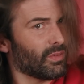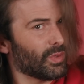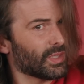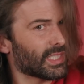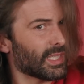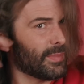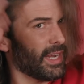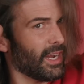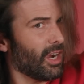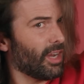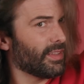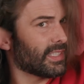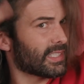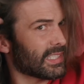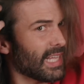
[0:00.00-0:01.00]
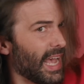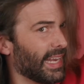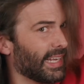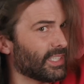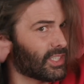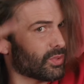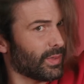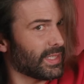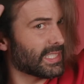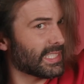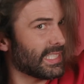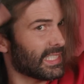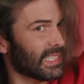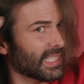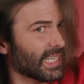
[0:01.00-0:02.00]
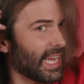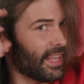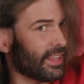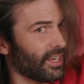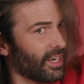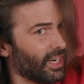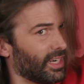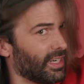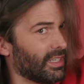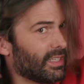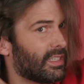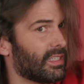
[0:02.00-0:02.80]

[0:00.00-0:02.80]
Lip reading: with some hair on the side and twist it together.